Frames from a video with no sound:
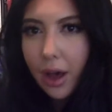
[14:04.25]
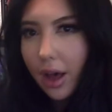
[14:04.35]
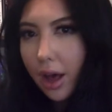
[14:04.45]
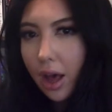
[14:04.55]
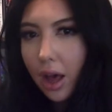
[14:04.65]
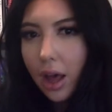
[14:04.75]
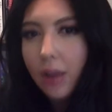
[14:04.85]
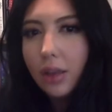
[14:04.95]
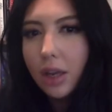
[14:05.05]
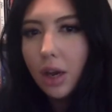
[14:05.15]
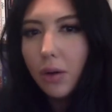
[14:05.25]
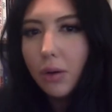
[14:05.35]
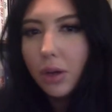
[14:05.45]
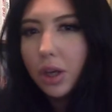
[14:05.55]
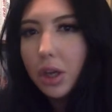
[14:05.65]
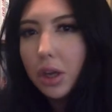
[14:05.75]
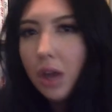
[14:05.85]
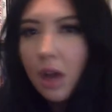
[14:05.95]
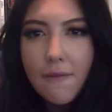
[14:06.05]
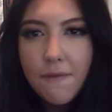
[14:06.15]
A good
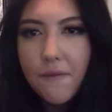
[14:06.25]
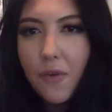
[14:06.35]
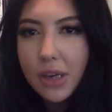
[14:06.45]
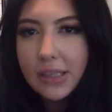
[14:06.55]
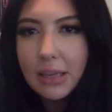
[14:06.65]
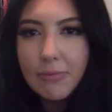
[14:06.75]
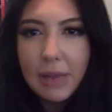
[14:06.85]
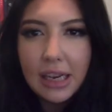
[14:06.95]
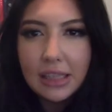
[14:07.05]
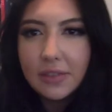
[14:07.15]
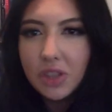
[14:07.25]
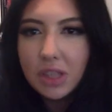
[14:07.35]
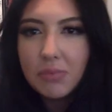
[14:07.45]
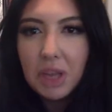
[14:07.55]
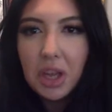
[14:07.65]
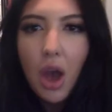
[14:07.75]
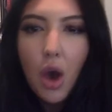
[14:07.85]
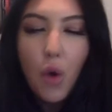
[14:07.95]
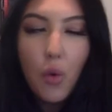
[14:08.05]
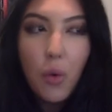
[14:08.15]
14 minutes of just me
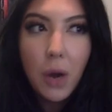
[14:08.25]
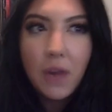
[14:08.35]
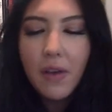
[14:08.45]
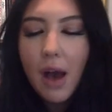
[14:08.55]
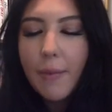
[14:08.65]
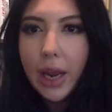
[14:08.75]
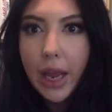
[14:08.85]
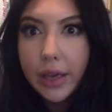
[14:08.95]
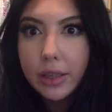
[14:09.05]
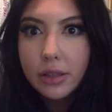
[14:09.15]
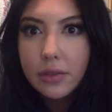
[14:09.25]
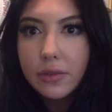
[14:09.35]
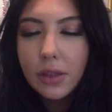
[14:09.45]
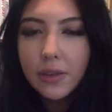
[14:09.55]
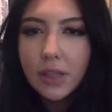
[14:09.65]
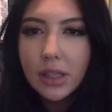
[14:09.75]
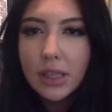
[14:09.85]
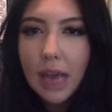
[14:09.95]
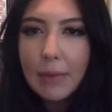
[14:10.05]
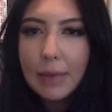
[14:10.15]
word vomiting for the first
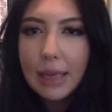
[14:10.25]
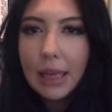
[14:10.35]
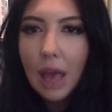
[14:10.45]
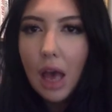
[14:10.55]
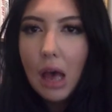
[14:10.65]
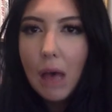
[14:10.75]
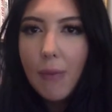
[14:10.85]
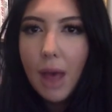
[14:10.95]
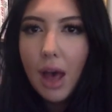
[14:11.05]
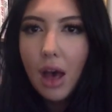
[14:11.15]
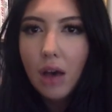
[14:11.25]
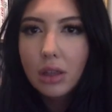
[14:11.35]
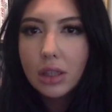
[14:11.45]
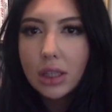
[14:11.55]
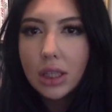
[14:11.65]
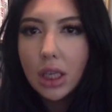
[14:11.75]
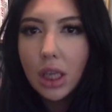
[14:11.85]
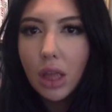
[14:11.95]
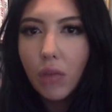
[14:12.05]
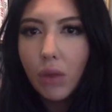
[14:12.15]
time in about
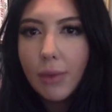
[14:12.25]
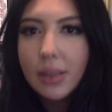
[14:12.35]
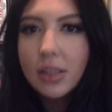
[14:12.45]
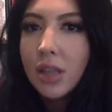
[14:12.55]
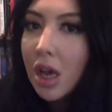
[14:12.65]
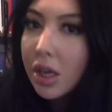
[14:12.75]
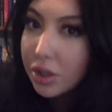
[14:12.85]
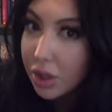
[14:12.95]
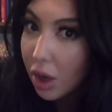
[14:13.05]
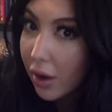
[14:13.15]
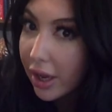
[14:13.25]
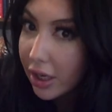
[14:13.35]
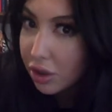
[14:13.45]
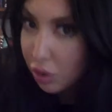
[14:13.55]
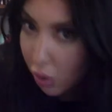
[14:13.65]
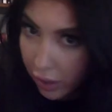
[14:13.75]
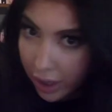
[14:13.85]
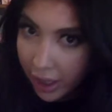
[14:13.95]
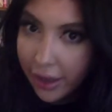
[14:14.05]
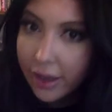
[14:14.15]
3 months. So
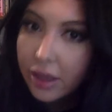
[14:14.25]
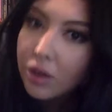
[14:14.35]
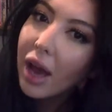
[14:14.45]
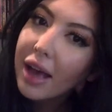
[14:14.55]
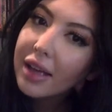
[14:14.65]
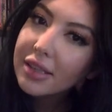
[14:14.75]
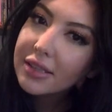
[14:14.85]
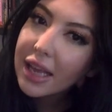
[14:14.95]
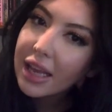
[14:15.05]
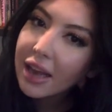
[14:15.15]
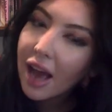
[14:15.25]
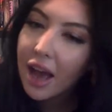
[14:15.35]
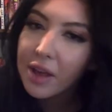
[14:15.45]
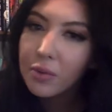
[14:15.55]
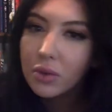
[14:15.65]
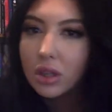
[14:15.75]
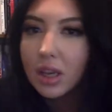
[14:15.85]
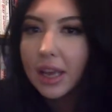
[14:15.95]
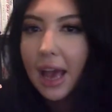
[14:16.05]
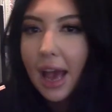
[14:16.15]
enjoy, you guys, and I will
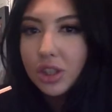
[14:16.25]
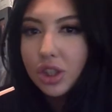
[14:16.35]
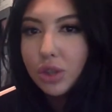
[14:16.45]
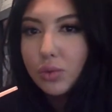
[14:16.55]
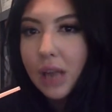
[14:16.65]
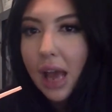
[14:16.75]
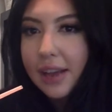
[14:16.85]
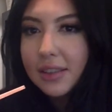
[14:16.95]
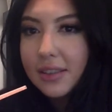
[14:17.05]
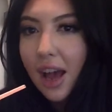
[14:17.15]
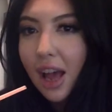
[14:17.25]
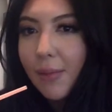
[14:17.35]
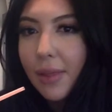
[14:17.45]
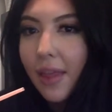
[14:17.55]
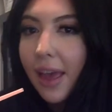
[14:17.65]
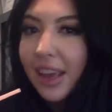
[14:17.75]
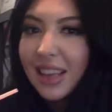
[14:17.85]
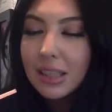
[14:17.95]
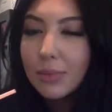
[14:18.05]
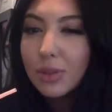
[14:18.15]
catch you next time. Like
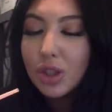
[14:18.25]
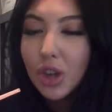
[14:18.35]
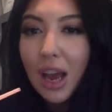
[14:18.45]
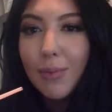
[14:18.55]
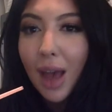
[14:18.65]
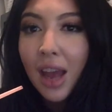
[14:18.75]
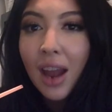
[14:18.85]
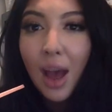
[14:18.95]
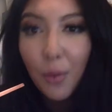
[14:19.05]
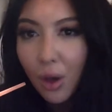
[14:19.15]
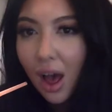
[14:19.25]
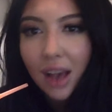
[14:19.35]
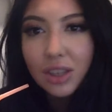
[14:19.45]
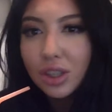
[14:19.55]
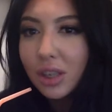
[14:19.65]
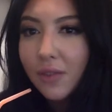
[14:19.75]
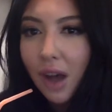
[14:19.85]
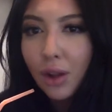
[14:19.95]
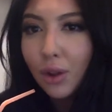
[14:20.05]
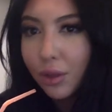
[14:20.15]
and subscribe, and I will actually
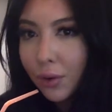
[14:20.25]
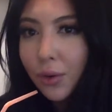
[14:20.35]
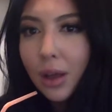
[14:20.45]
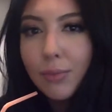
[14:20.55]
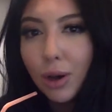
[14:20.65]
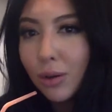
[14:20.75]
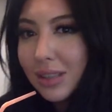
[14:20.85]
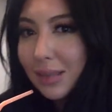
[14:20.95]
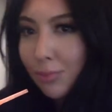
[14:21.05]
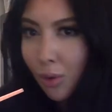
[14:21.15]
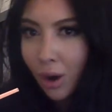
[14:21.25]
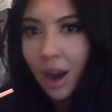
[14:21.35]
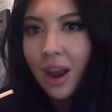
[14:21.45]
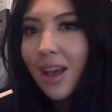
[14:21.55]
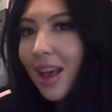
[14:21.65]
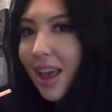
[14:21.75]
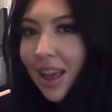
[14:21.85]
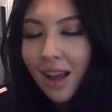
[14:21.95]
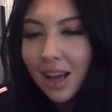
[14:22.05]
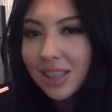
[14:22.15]
follow through and post more,
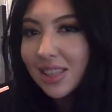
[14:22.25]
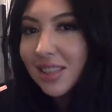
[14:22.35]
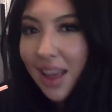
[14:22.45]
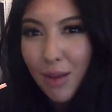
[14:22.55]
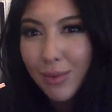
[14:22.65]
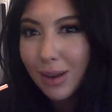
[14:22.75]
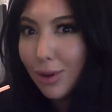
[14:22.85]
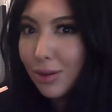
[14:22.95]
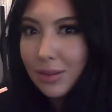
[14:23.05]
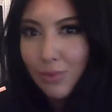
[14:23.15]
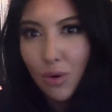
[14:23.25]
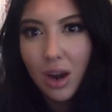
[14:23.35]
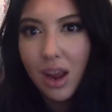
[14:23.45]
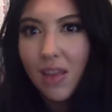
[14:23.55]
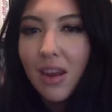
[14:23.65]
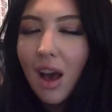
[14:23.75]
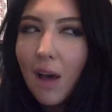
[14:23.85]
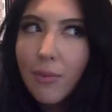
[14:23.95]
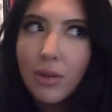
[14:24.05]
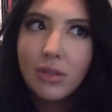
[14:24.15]
and not just say I'm going to post more and then
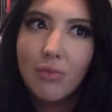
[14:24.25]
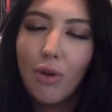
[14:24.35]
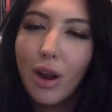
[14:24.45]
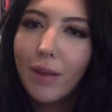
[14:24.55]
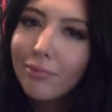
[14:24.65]
not post more.